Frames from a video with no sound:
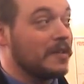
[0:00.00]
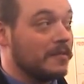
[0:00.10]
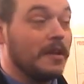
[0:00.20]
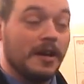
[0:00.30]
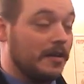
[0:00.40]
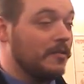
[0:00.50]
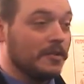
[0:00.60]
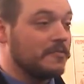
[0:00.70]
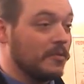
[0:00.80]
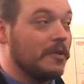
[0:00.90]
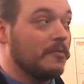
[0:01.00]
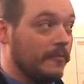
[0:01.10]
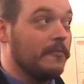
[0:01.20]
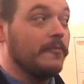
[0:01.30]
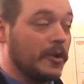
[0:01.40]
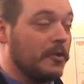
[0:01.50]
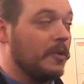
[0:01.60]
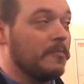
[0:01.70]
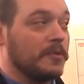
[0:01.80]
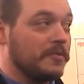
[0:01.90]
It looks really very
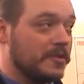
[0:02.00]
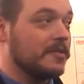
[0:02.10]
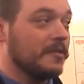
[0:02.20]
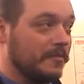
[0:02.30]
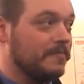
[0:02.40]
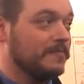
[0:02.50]
well produced. So.